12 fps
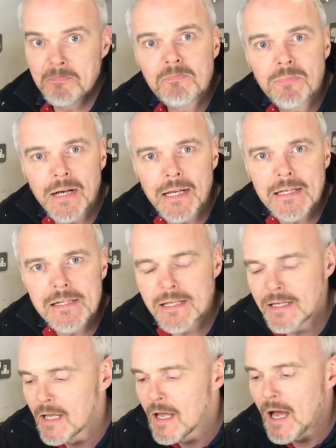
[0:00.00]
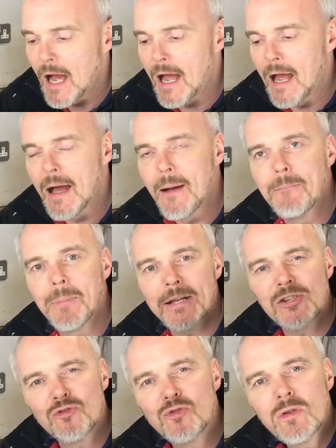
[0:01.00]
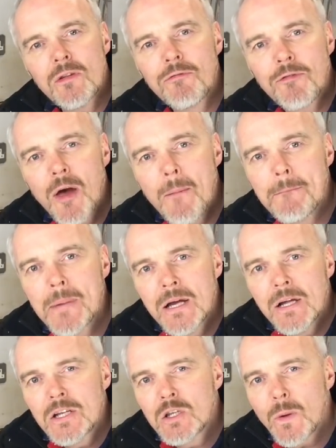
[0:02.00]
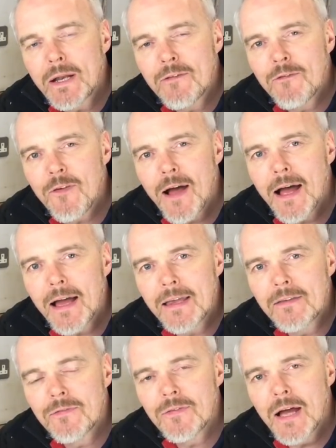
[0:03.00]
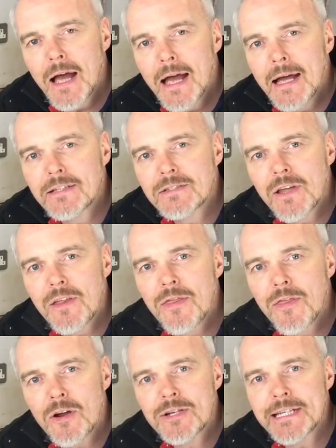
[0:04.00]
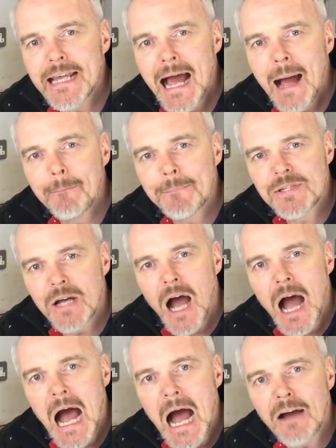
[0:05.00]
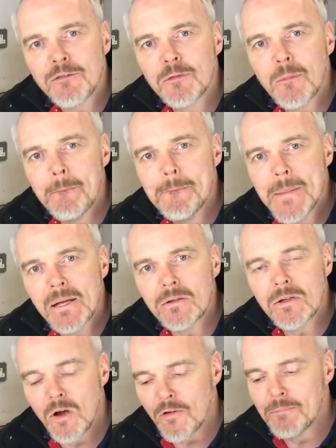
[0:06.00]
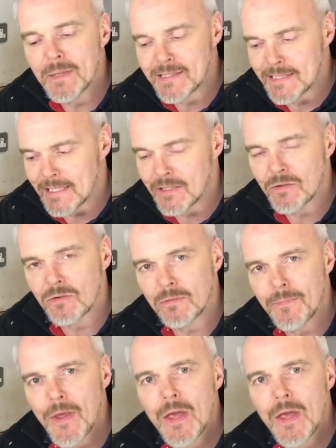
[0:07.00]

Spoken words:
Pretty easy. But as a rule of thumb, 25 to 30 amps, a half mil of material.